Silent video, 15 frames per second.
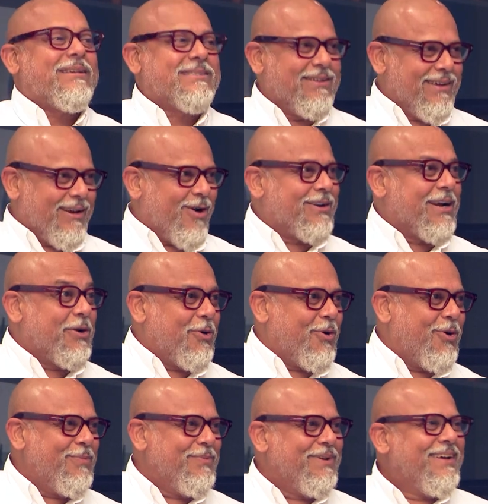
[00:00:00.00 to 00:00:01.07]
Plus, they were locked at
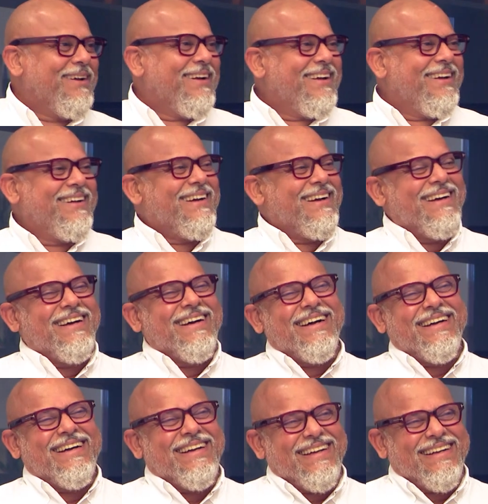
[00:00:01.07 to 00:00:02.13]
home. Yeah, that's
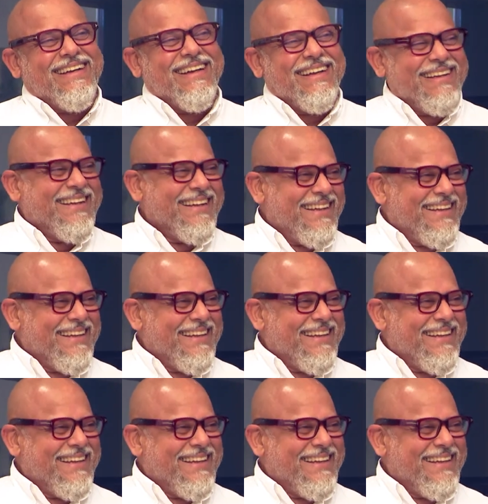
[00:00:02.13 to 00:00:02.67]
right.